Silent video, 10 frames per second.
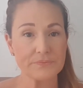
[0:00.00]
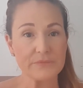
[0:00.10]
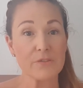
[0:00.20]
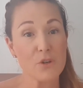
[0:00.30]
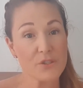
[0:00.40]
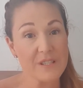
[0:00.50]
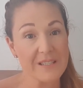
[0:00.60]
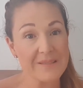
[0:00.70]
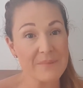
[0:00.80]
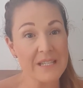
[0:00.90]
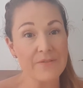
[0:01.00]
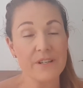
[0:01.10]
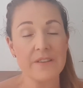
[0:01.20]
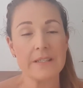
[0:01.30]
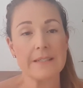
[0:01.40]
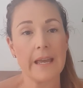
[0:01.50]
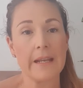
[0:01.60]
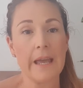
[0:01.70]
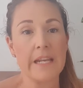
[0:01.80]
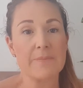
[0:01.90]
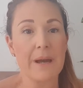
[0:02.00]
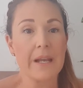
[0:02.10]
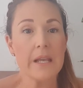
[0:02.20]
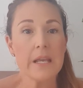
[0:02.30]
Of course, things are different in this day and age, but